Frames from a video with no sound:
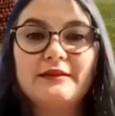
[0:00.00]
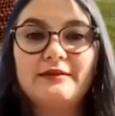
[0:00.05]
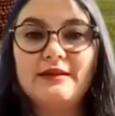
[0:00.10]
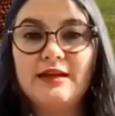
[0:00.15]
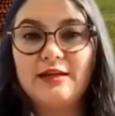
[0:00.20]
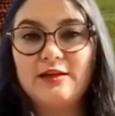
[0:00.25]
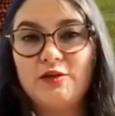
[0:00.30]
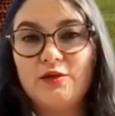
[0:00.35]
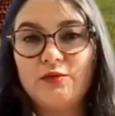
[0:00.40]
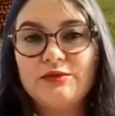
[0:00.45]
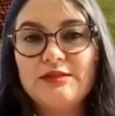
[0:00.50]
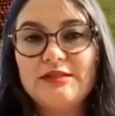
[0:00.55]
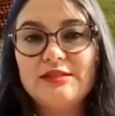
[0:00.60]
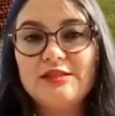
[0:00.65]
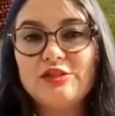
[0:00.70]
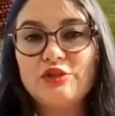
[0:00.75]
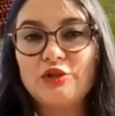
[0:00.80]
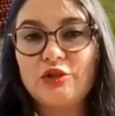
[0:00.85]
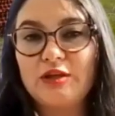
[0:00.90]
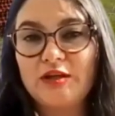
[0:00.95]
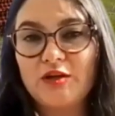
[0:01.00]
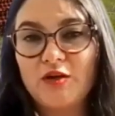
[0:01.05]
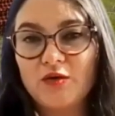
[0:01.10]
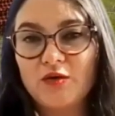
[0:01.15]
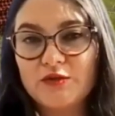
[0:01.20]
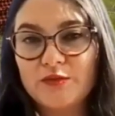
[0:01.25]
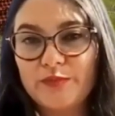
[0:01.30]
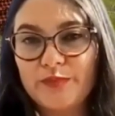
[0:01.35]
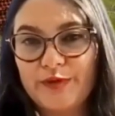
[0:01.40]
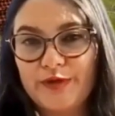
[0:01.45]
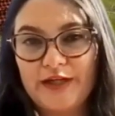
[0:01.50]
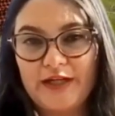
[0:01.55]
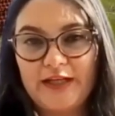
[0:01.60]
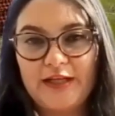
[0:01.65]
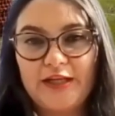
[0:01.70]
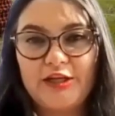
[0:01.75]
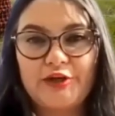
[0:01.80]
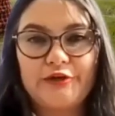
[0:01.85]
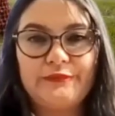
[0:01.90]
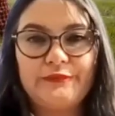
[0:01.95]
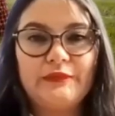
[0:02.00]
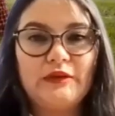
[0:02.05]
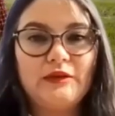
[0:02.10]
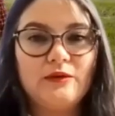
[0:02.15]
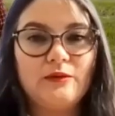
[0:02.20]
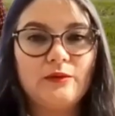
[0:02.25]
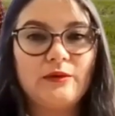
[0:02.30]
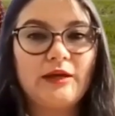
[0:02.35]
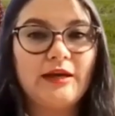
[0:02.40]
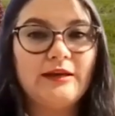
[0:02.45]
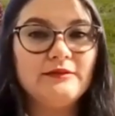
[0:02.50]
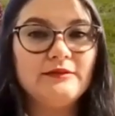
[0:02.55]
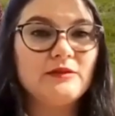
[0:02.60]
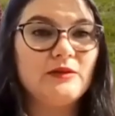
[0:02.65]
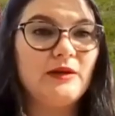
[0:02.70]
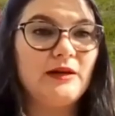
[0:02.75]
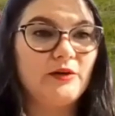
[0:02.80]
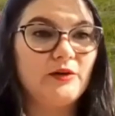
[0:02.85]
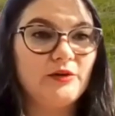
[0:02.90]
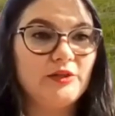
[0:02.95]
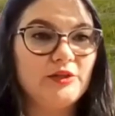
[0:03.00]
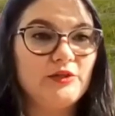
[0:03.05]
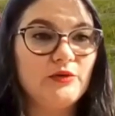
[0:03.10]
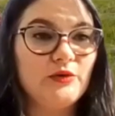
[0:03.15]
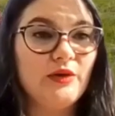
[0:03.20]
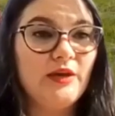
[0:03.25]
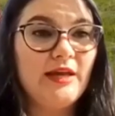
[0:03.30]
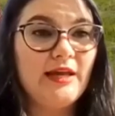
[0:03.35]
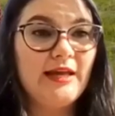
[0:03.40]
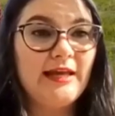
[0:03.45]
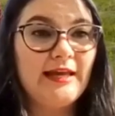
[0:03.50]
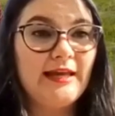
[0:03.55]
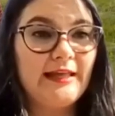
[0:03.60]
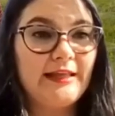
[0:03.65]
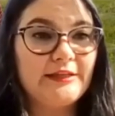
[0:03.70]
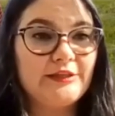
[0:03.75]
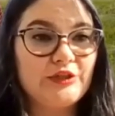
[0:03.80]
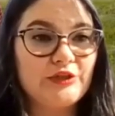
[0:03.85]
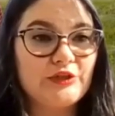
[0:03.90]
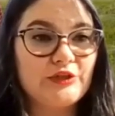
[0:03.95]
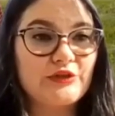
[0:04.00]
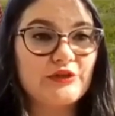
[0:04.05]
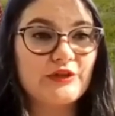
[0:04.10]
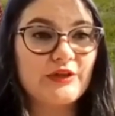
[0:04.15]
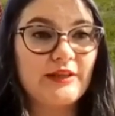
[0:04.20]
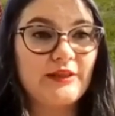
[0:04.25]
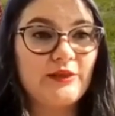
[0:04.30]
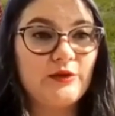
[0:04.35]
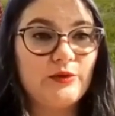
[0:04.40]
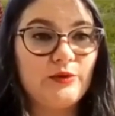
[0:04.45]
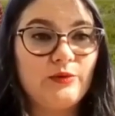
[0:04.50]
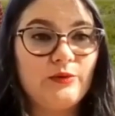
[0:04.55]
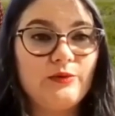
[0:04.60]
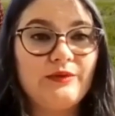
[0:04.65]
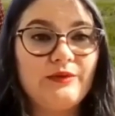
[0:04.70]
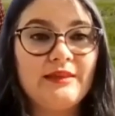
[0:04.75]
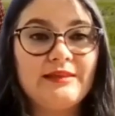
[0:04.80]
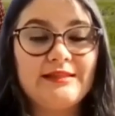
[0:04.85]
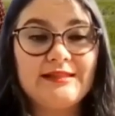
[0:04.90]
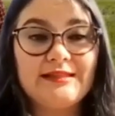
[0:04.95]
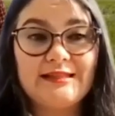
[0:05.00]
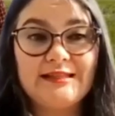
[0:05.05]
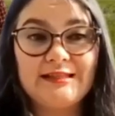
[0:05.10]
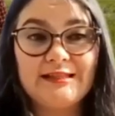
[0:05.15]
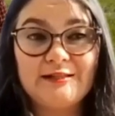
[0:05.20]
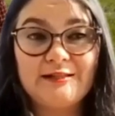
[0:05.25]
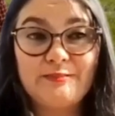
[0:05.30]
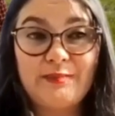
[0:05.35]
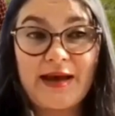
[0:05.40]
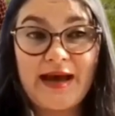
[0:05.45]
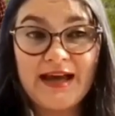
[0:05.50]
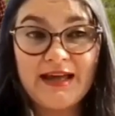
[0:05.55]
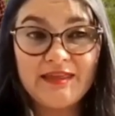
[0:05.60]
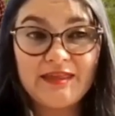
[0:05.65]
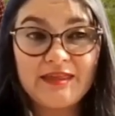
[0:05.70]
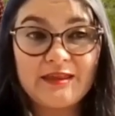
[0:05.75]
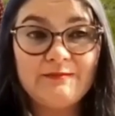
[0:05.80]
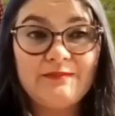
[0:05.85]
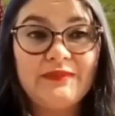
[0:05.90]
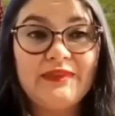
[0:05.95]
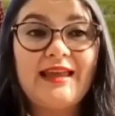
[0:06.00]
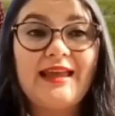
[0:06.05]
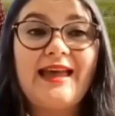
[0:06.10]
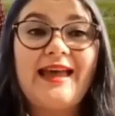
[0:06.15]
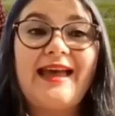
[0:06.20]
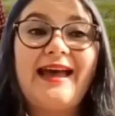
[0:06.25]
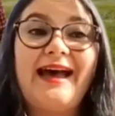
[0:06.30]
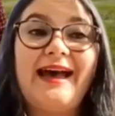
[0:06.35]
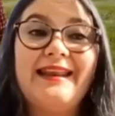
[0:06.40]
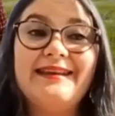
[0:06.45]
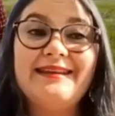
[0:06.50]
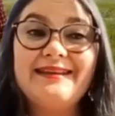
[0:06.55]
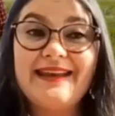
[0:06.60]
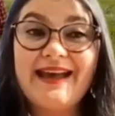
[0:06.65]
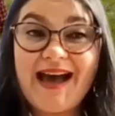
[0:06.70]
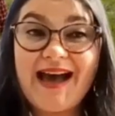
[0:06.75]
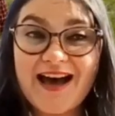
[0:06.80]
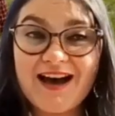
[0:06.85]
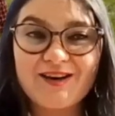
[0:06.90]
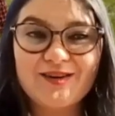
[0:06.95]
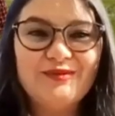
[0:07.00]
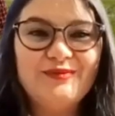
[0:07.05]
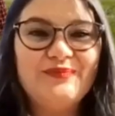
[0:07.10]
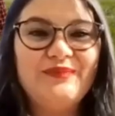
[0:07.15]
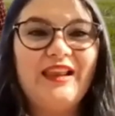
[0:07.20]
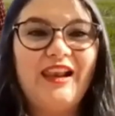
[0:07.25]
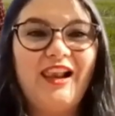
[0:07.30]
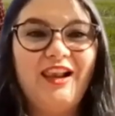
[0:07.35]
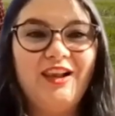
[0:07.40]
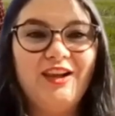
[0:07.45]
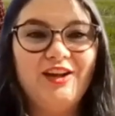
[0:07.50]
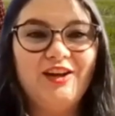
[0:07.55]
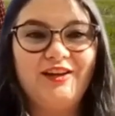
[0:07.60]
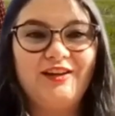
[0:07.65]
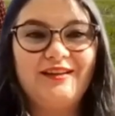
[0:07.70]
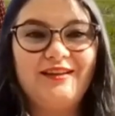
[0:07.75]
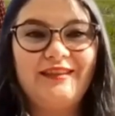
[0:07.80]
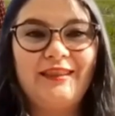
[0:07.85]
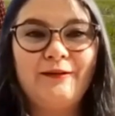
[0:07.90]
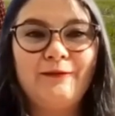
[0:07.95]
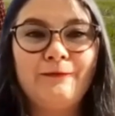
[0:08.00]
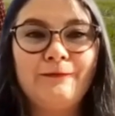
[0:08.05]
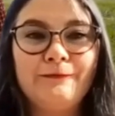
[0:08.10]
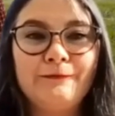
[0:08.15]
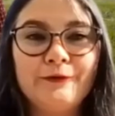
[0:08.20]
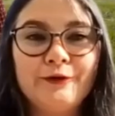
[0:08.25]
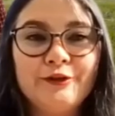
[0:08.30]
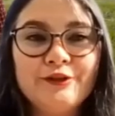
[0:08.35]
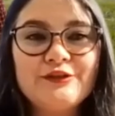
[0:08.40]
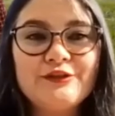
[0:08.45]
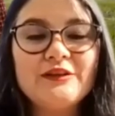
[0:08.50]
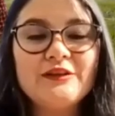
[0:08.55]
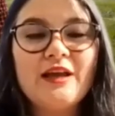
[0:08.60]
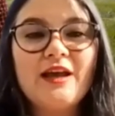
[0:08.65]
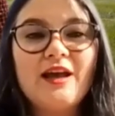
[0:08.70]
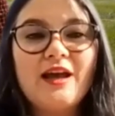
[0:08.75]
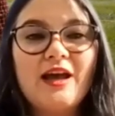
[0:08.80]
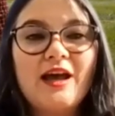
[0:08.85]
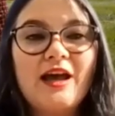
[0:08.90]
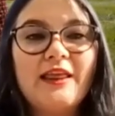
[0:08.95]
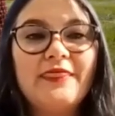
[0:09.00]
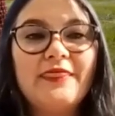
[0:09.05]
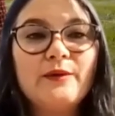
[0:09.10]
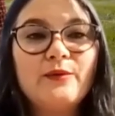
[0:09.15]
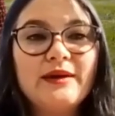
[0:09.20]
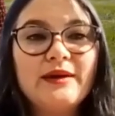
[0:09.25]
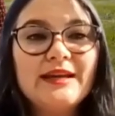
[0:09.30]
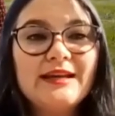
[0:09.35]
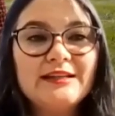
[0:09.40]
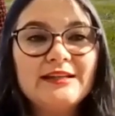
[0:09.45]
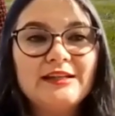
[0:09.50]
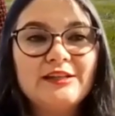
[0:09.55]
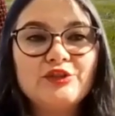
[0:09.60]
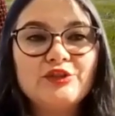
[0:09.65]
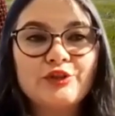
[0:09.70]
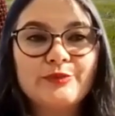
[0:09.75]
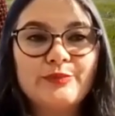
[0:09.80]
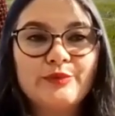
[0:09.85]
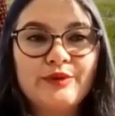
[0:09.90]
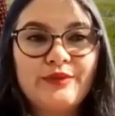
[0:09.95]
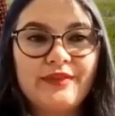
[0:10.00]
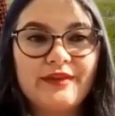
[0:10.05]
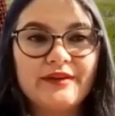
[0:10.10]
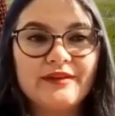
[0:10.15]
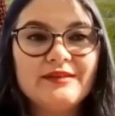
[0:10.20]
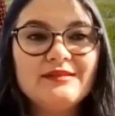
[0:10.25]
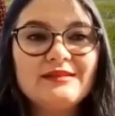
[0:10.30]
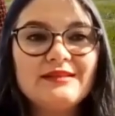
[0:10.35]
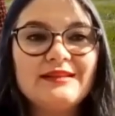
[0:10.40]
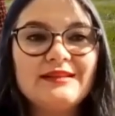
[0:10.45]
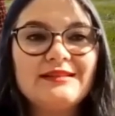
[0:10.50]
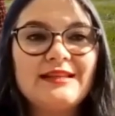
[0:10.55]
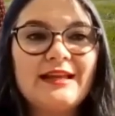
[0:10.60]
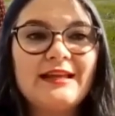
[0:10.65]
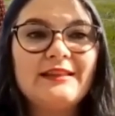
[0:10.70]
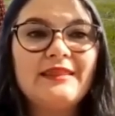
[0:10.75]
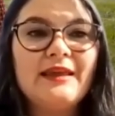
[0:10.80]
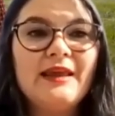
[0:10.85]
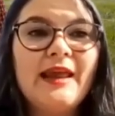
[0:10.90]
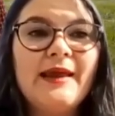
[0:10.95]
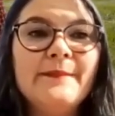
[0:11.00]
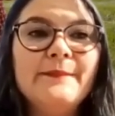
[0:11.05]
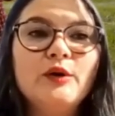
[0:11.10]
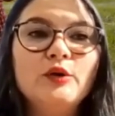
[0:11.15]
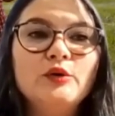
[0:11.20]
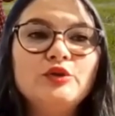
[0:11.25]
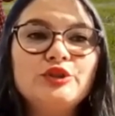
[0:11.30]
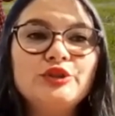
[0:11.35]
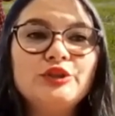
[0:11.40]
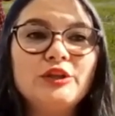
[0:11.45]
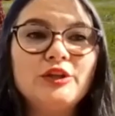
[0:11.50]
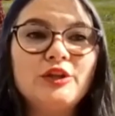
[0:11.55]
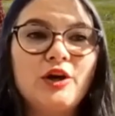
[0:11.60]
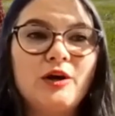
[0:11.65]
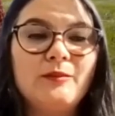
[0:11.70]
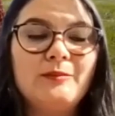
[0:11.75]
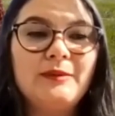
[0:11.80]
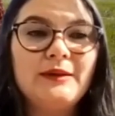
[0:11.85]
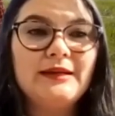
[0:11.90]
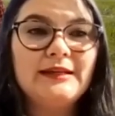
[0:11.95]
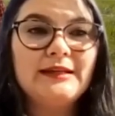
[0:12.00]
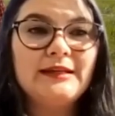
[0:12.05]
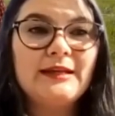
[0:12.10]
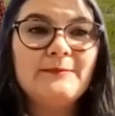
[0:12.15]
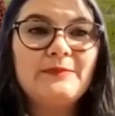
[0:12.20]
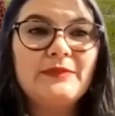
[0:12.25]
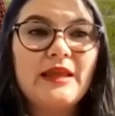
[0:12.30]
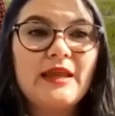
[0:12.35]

the diagnosis, you can also put it in here. Okay, so I'm going to just do the disease path. And now, look, the way I interpret this is that the emotional conflict